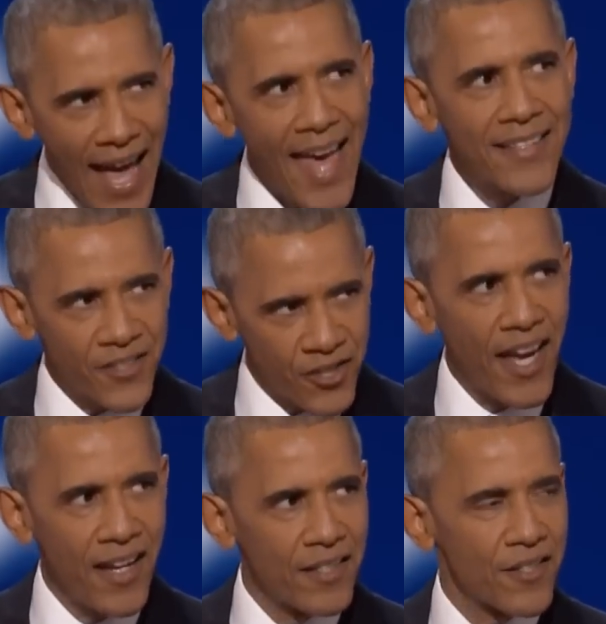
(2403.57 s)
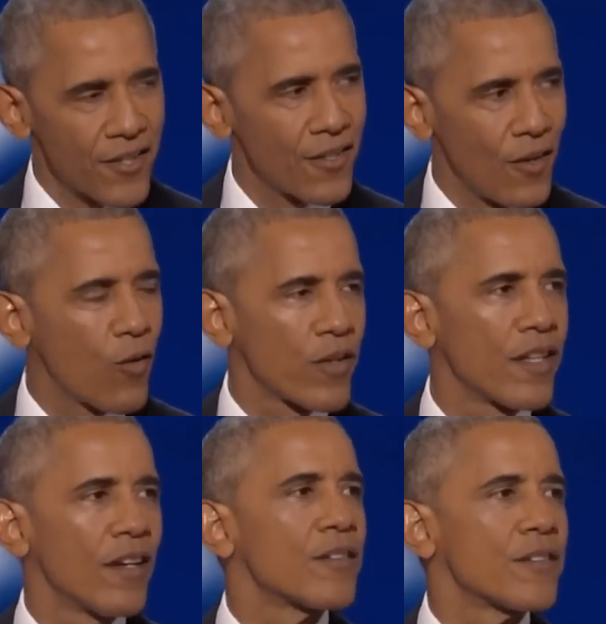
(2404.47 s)
has changed over
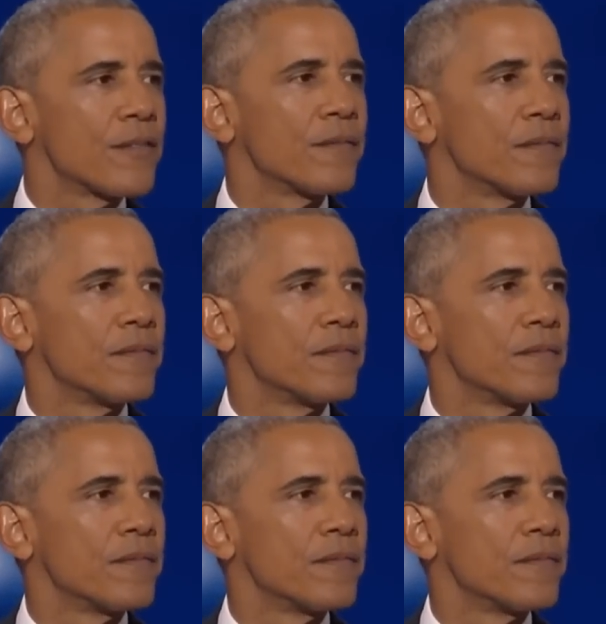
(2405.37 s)
the years.